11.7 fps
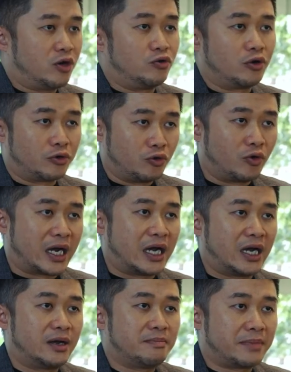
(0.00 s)
do your
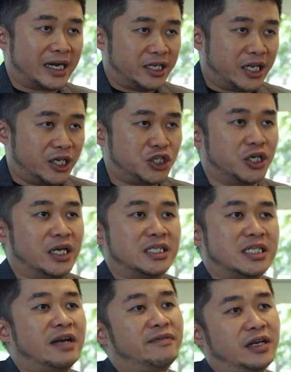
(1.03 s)
yoga, meditation and
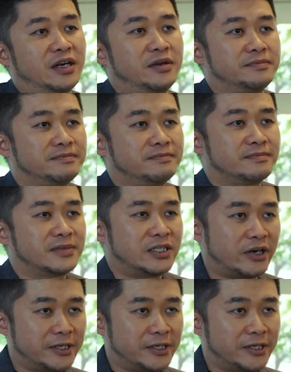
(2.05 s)
stuff like that. Right.